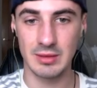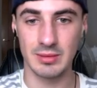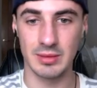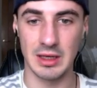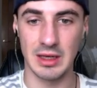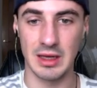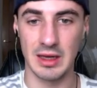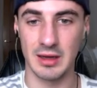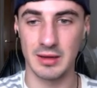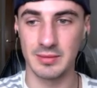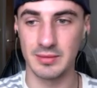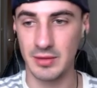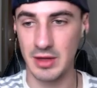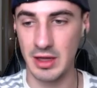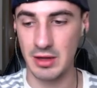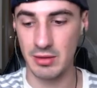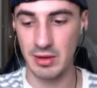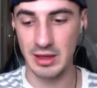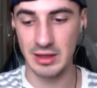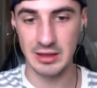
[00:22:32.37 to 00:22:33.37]
But yeah, I
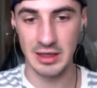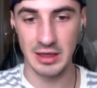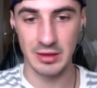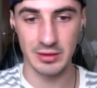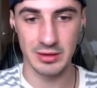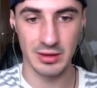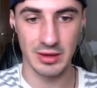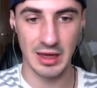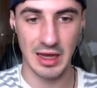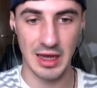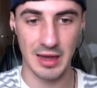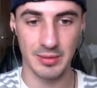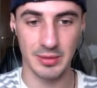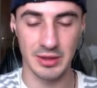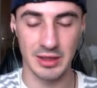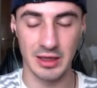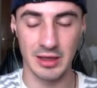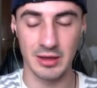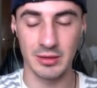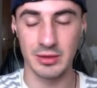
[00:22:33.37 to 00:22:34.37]
think we can tell what's going to happen
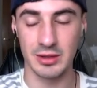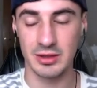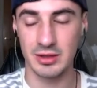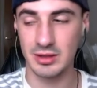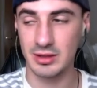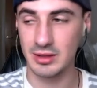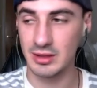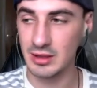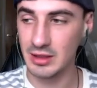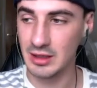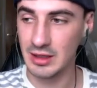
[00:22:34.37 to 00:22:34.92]
here, which